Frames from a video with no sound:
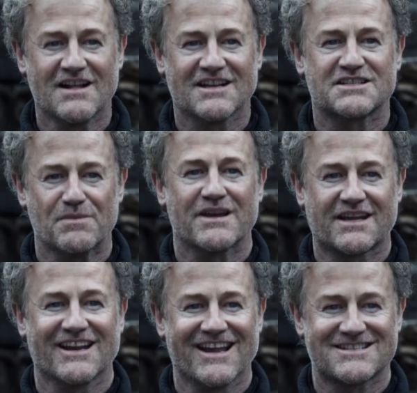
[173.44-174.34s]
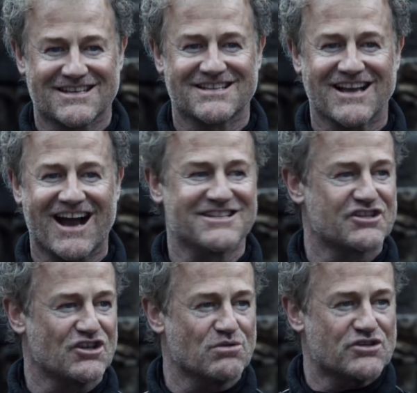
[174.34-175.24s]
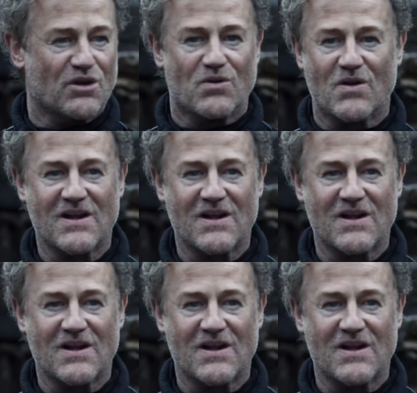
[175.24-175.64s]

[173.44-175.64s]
Then Tiny Eyes decides that Bastard King has